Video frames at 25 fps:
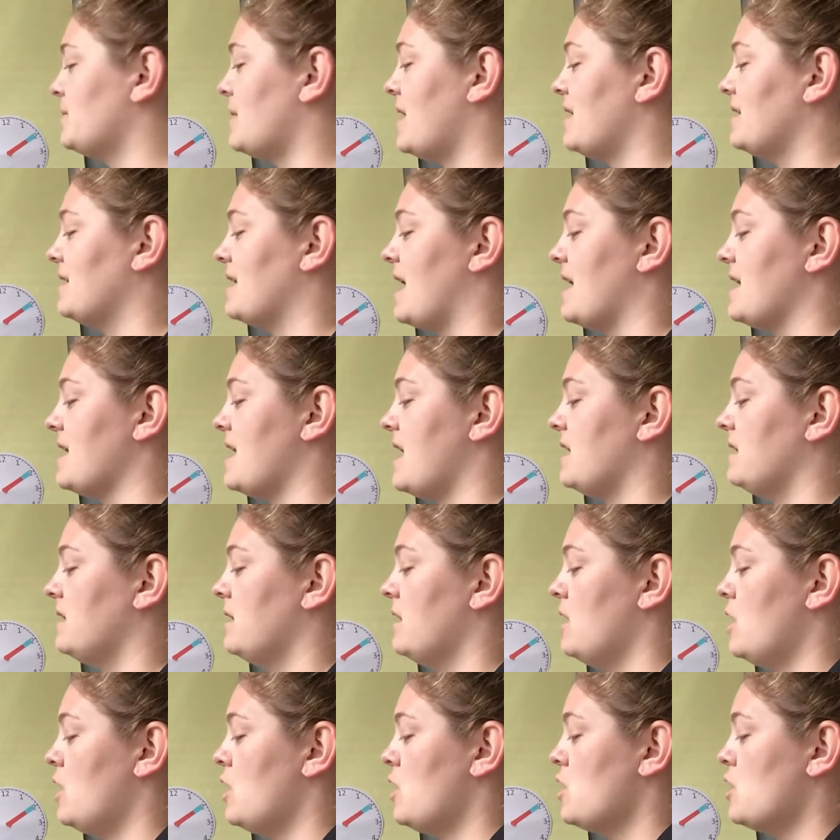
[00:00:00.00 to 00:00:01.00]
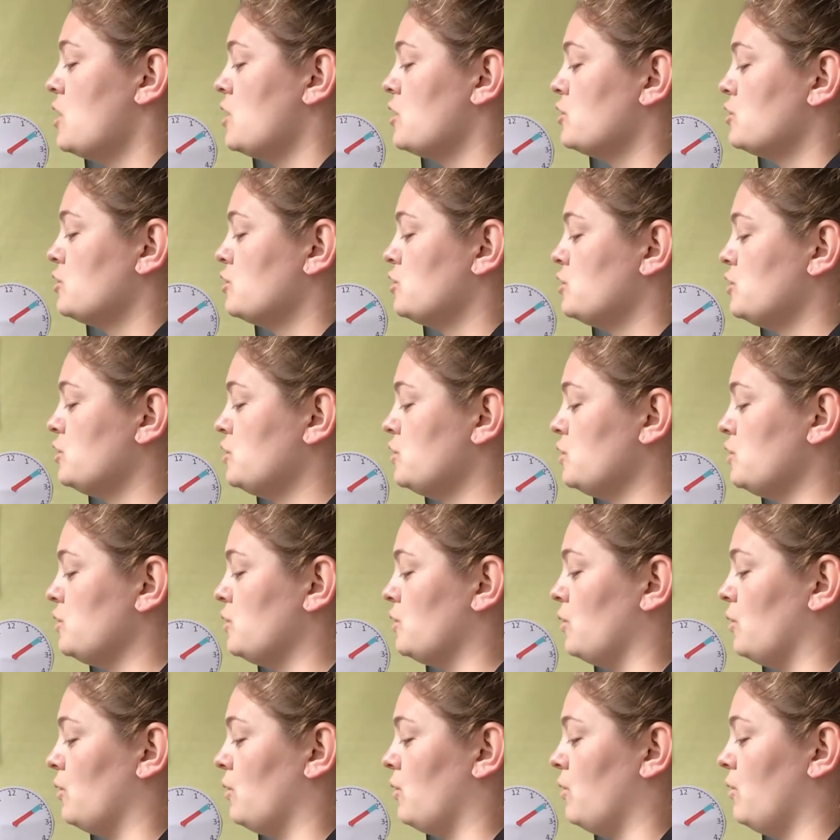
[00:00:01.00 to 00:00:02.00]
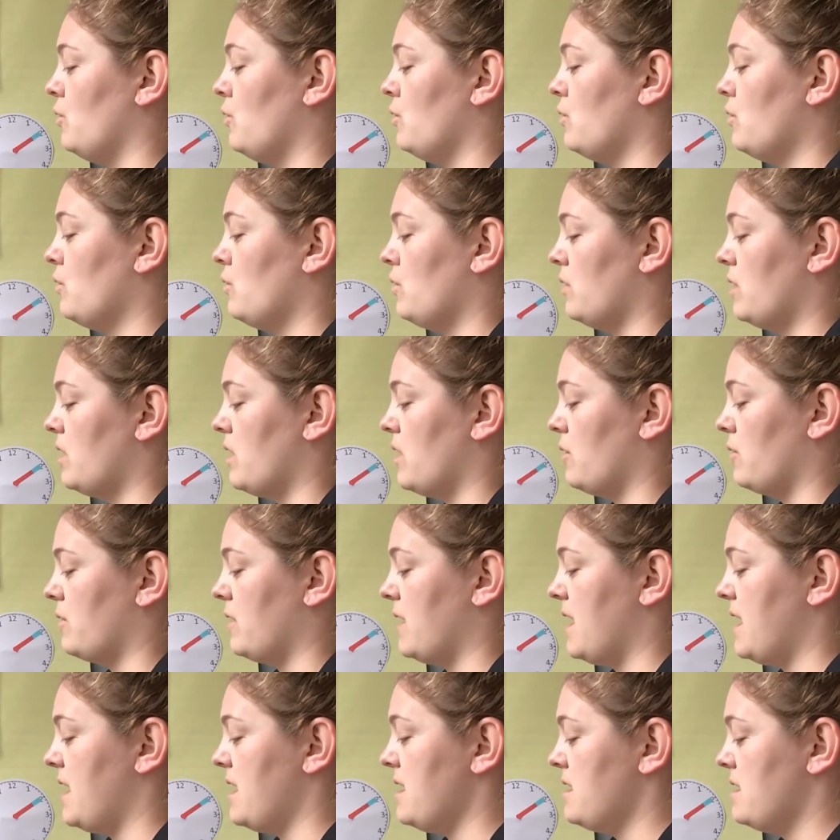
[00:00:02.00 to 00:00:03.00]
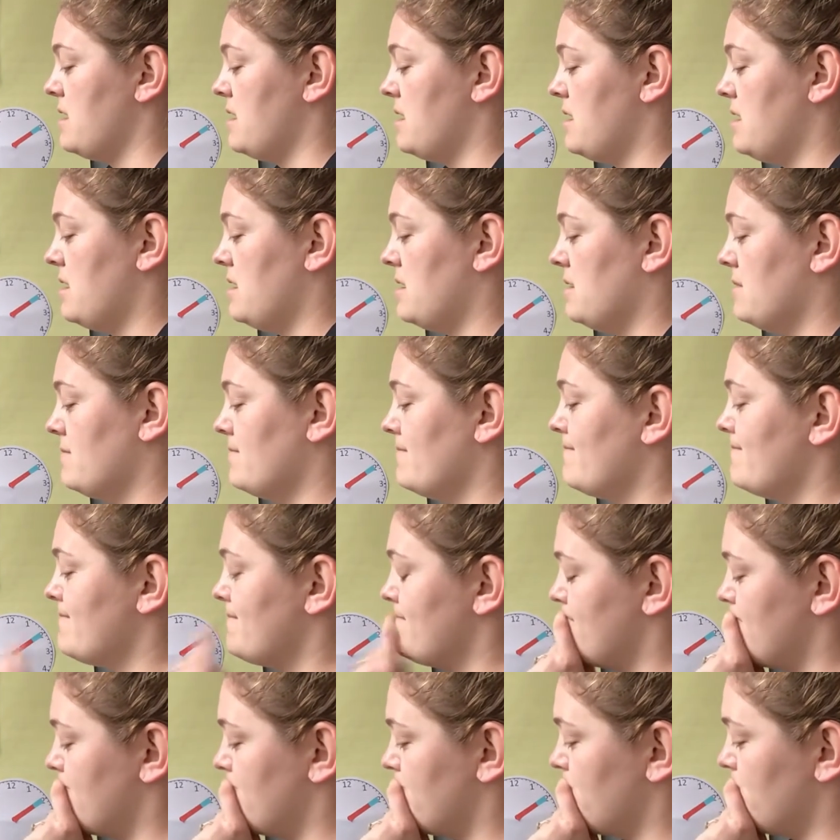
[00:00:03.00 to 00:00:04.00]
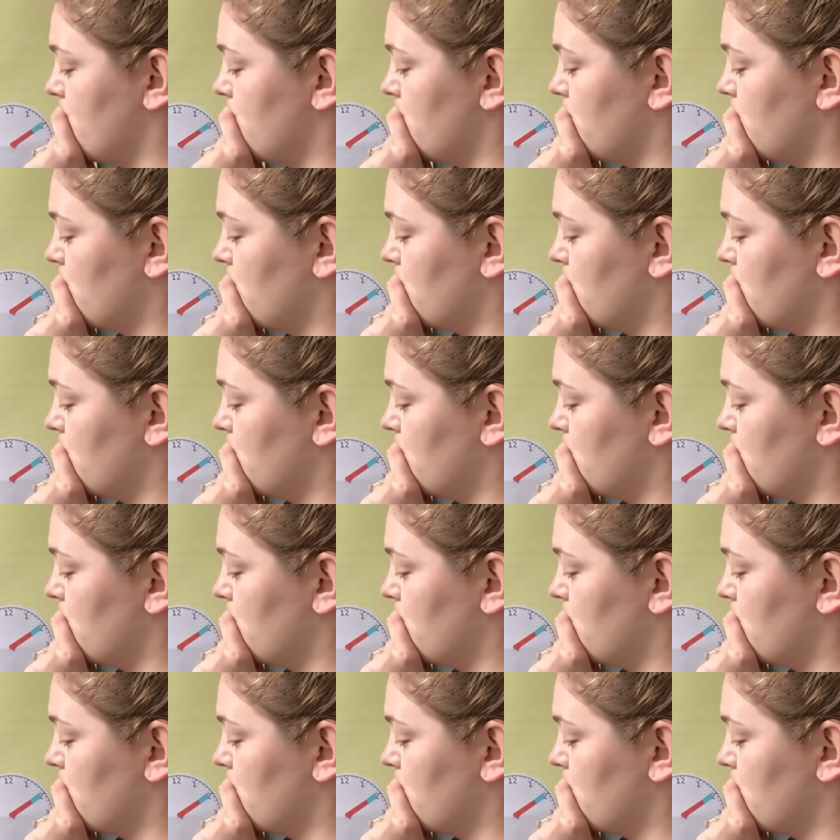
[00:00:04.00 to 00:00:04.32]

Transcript: spot? Not yet. 2. Okay. It's